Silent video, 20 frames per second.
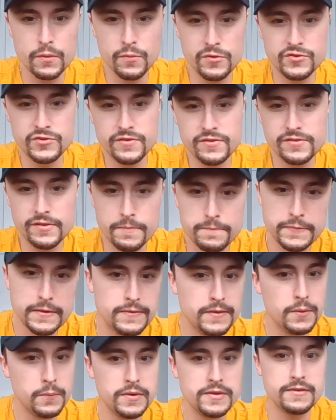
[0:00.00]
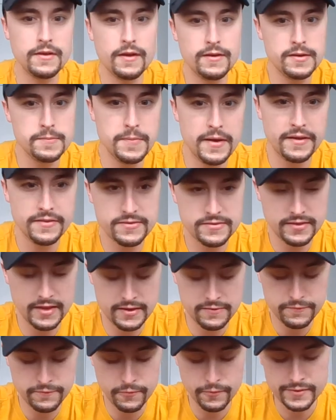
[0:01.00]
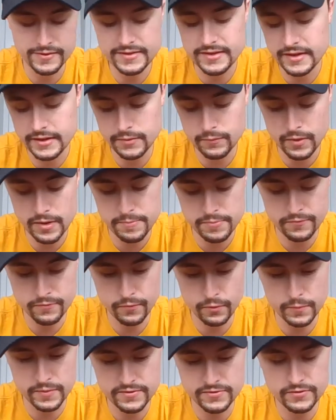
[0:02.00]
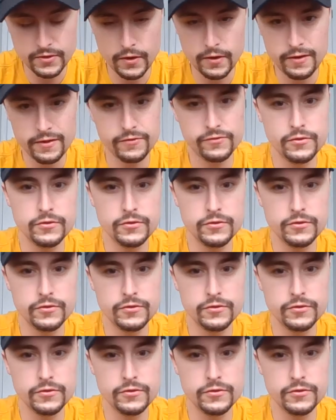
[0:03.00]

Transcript: which is something that we talked about in slide 14 right before we started.